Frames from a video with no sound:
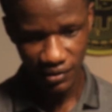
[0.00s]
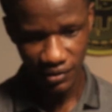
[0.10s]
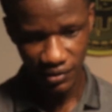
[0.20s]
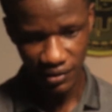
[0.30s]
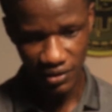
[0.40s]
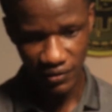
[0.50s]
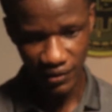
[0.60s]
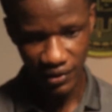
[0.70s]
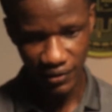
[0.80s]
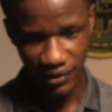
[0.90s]
this
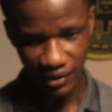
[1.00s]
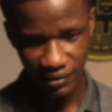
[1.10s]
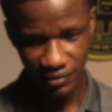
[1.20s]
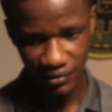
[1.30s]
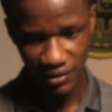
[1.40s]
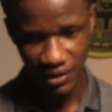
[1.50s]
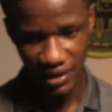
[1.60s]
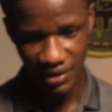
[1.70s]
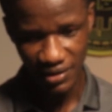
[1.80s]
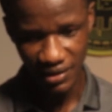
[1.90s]
very area, you see
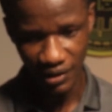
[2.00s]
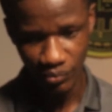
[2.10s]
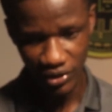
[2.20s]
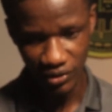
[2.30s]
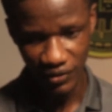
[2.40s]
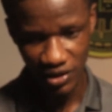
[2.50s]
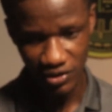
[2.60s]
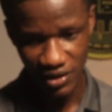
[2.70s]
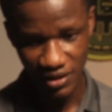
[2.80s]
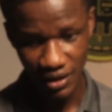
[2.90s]
there is a point of
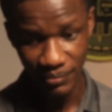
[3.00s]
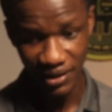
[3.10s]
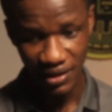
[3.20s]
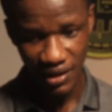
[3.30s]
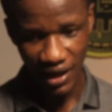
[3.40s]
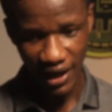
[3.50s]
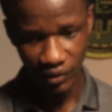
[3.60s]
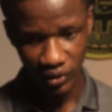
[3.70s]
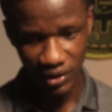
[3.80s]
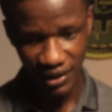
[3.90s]
interest here, but I don't
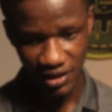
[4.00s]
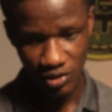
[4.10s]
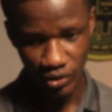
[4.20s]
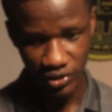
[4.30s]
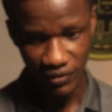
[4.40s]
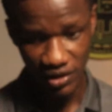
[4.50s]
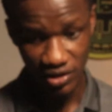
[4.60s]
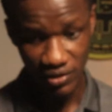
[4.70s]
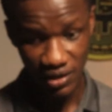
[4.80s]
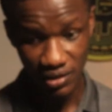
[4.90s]
want to take this point of
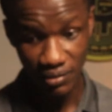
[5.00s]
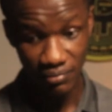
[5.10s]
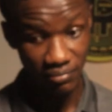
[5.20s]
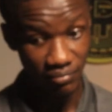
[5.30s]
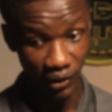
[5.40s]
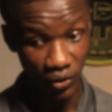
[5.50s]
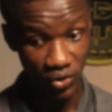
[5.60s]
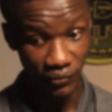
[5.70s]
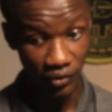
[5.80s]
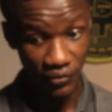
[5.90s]
interest because
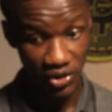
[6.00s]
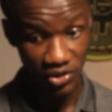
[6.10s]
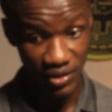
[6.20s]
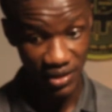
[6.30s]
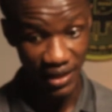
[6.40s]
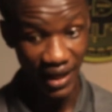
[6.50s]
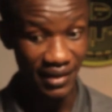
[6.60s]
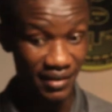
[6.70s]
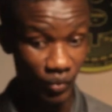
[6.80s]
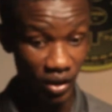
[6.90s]
of obvious reason,
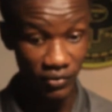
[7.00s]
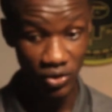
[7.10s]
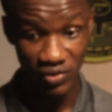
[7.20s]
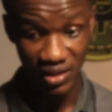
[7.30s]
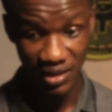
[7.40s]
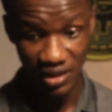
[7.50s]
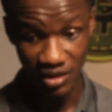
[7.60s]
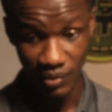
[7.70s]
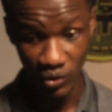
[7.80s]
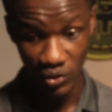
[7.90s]
and one of those reasons
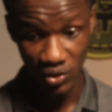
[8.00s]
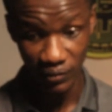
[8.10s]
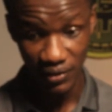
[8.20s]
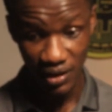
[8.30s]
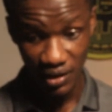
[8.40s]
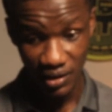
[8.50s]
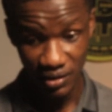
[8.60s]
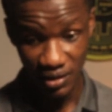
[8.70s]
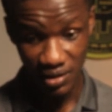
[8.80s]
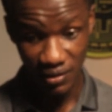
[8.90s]
is because of
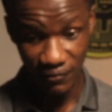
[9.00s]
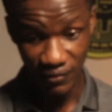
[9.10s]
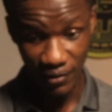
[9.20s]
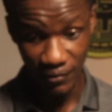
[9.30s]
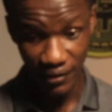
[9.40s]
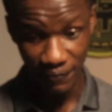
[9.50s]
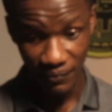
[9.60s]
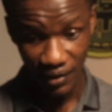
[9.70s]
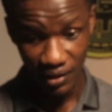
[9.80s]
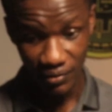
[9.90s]
this very
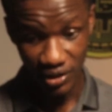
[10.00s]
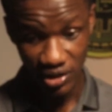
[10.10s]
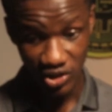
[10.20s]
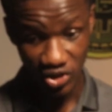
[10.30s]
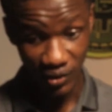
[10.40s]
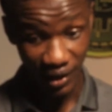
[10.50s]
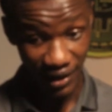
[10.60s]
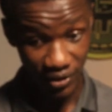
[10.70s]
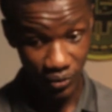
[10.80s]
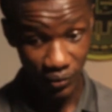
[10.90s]
rejection
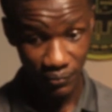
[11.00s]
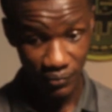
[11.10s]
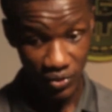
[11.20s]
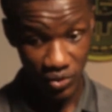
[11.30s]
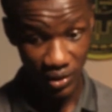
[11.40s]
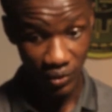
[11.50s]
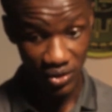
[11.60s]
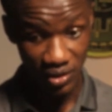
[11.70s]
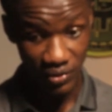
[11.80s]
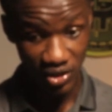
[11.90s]
candle. So there
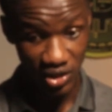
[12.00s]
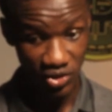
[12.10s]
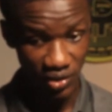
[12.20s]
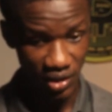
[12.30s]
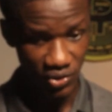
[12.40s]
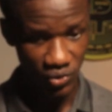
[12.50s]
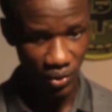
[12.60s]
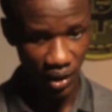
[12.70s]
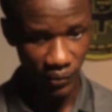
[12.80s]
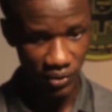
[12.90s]
was a rejection here,
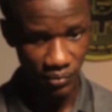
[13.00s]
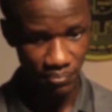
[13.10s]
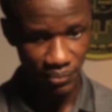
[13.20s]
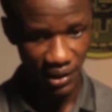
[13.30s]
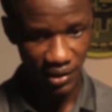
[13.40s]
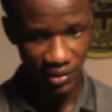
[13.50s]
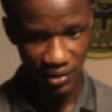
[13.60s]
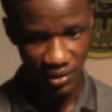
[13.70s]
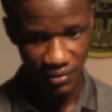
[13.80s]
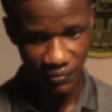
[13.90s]
so I want to pick
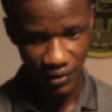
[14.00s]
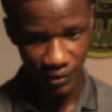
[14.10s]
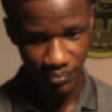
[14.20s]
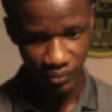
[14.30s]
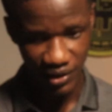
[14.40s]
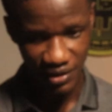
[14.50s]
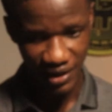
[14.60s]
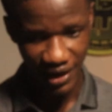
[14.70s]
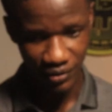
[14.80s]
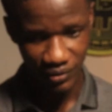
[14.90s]
this very point.
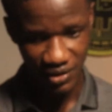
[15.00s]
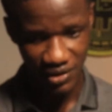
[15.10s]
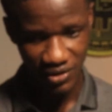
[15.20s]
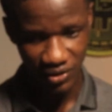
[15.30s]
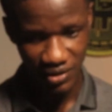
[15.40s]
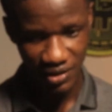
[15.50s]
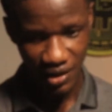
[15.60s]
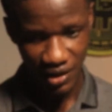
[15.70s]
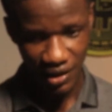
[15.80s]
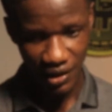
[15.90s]
I know this is not
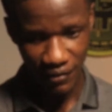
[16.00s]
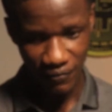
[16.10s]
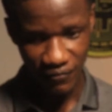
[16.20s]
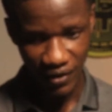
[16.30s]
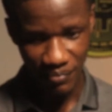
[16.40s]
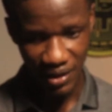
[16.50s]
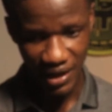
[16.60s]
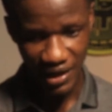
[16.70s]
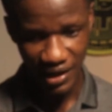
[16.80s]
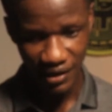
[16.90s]
a
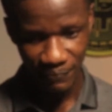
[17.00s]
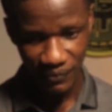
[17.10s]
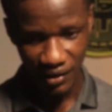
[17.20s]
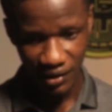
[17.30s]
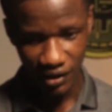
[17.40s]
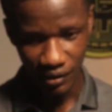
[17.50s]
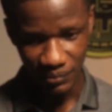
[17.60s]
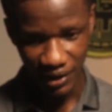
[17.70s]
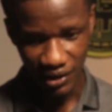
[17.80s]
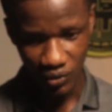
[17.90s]
familiar
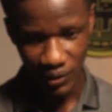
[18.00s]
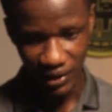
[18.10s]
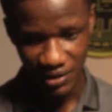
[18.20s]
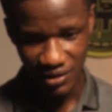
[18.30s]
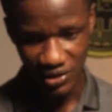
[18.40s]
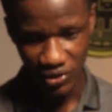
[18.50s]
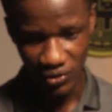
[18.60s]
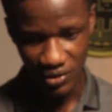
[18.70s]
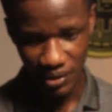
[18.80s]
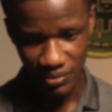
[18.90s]
technical analysis
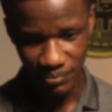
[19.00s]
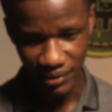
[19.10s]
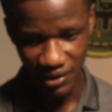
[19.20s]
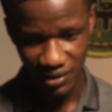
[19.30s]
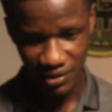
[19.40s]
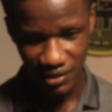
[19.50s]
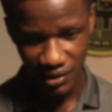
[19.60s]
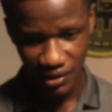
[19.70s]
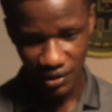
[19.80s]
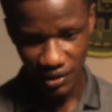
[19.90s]
concept, but
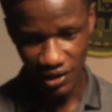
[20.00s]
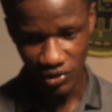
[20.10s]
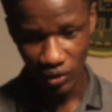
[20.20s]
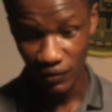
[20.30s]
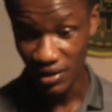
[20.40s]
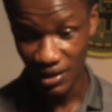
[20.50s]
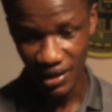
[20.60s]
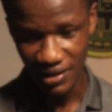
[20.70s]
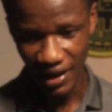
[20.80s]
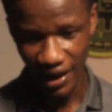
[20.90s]
it's one of the things
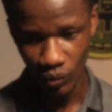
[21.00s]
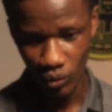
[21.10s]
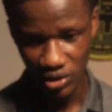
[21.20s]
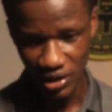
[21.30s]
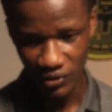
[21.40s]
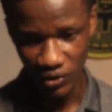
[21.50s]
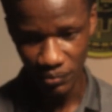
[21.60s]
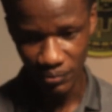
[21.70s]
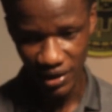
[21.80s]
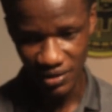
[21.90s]
that I watch out
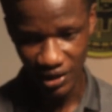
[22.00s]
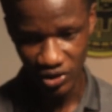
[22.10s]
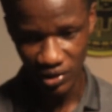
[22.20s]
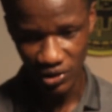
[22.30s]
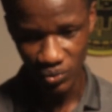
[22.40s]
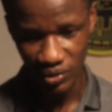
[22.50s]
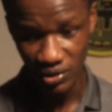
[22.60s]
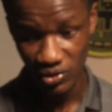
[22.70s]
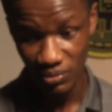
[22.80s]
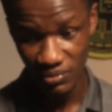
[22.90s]
on price action as
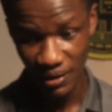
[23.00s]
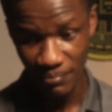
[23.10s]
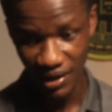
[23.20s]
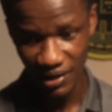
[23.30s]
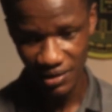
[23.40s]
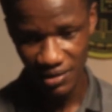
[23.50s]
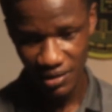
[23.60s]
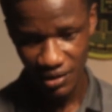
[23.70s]
well. Sometimes market,